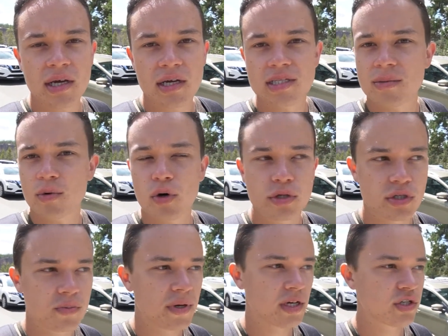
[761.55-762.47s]
Got some
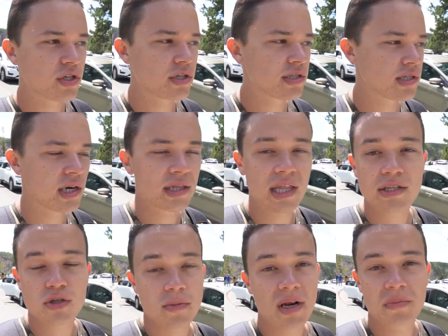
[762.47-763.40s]
gorgeous pictures.
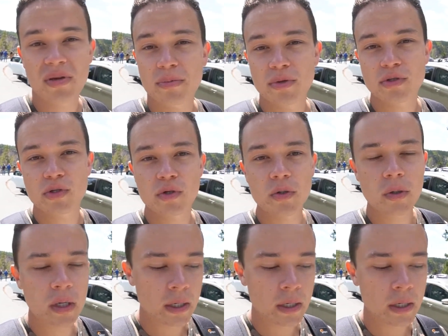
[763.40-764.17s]
Not too many people too.